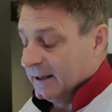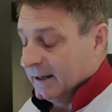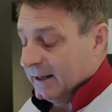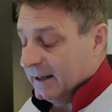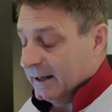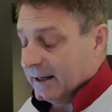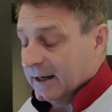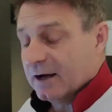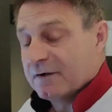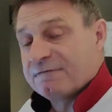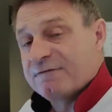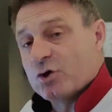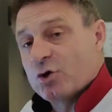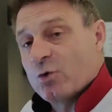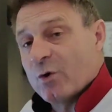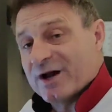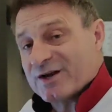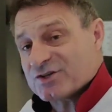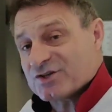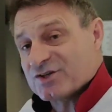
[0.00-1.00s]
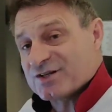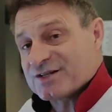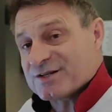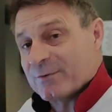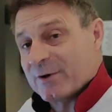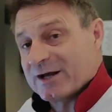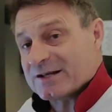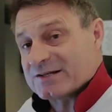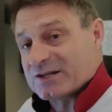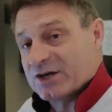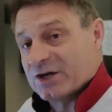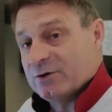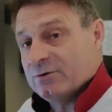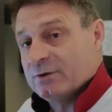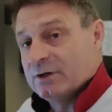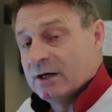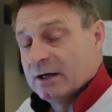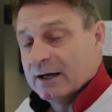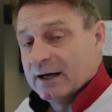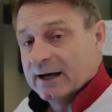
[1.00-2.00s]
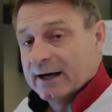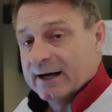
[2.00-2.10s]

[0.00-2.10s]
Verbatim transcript: uh, a few questions to ask you.